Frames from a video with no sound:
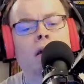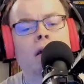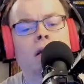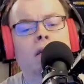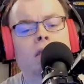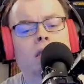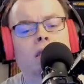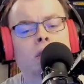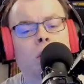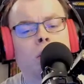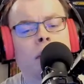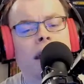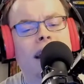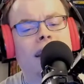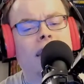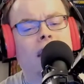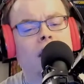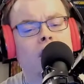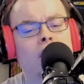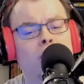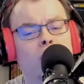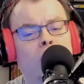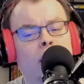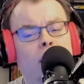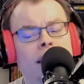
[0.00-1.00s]
So make the
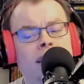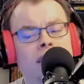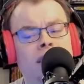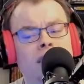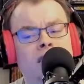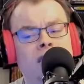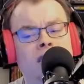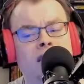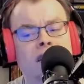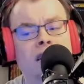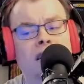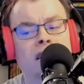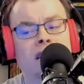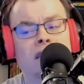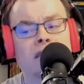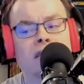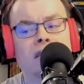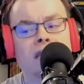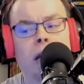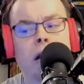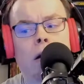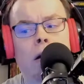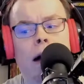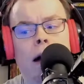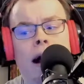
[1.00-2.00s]
choice
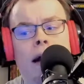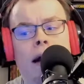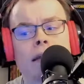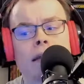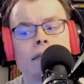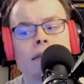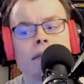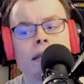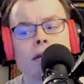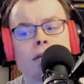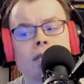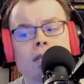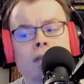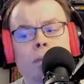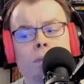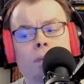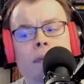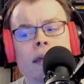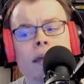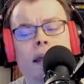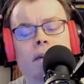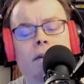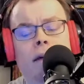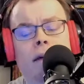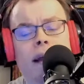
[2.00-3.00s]
to go out and do
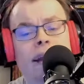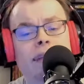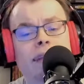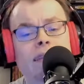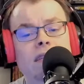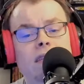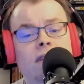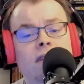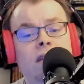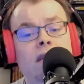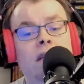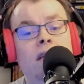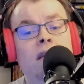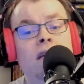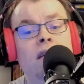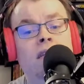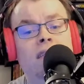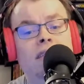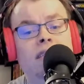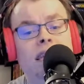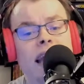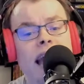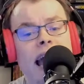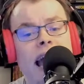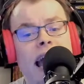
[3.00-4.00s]
something great
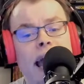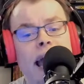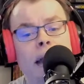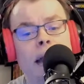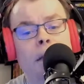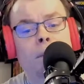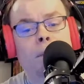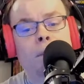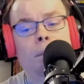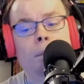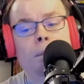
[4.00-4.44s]
today.